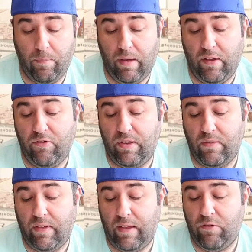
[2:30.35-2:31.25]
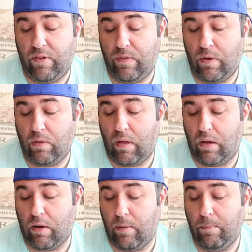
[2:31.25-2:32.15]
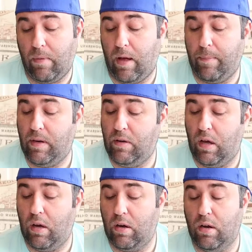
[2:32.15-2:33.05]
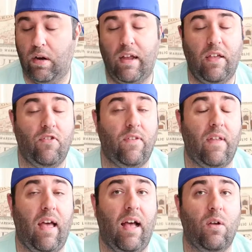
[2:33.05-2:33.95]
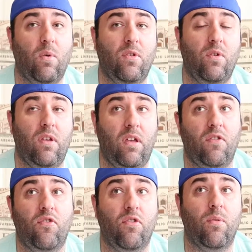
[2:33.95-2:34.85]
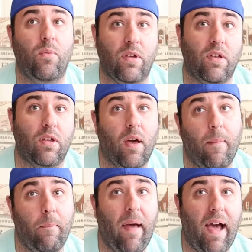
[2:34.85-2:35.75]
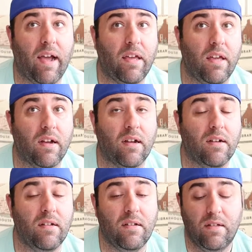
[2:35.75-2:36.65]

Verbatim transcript: But she leaves, she's no longer mom and daughter. And she's like, I'm going to end you when you come back here.